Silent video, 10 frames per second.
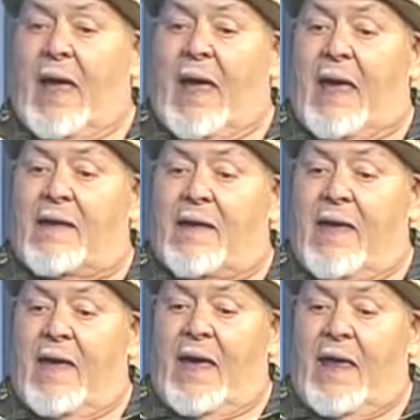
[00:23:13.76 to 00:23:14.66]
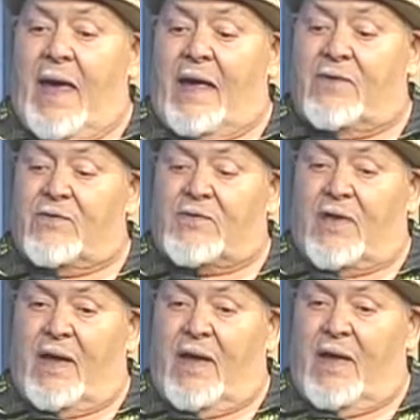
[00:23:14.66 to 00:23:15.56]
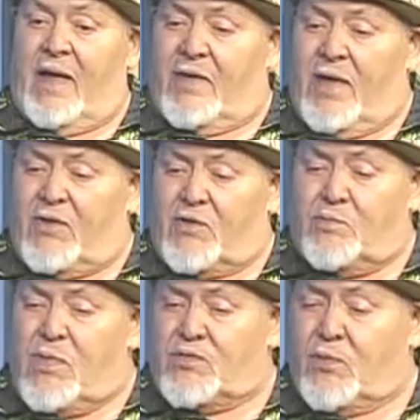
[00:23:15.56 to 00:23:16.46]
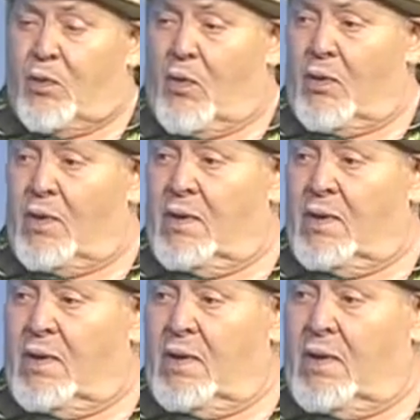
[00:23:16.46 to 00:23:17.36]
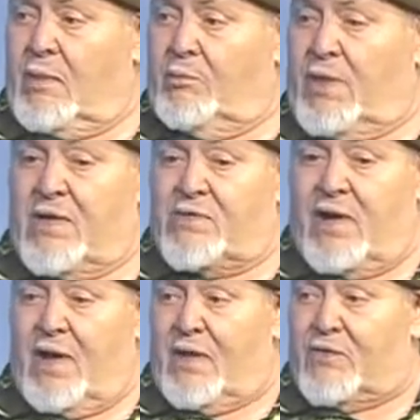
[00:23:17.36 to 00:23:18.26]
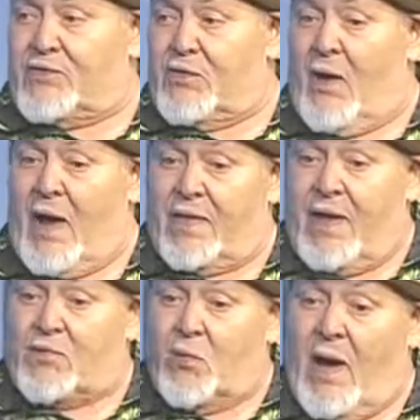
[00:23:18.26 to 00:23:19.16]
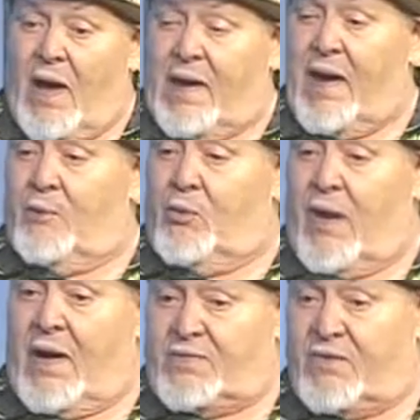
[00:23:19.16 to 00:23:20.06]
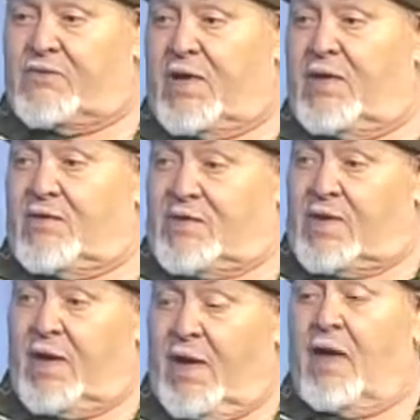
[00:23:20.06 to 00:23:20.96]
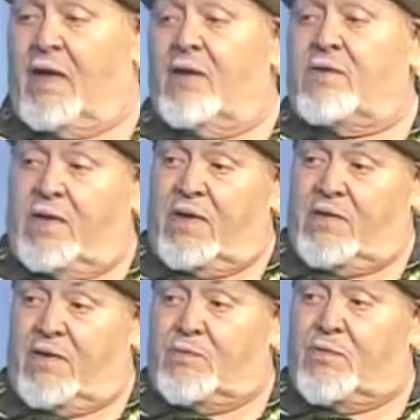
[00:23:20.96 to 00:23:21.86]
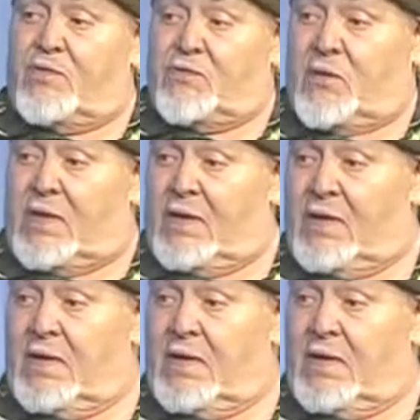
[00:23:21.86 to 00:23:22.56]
And I just, and it's miserable. Yeah. Being jealous. So that's why I got Price of Jealousy, is misery.